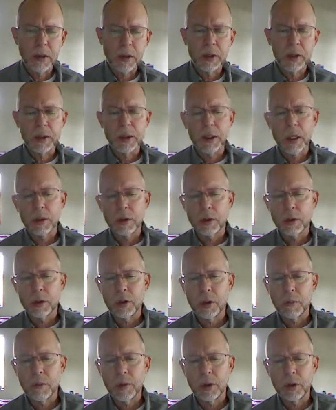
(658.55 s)
and
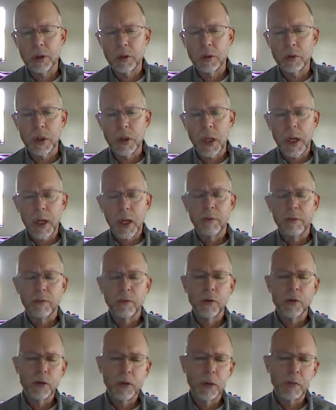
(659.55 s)
censorship issues and
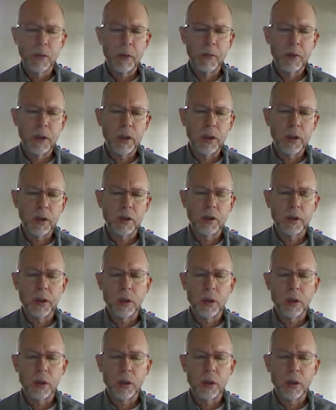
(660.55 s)
First Amendment issues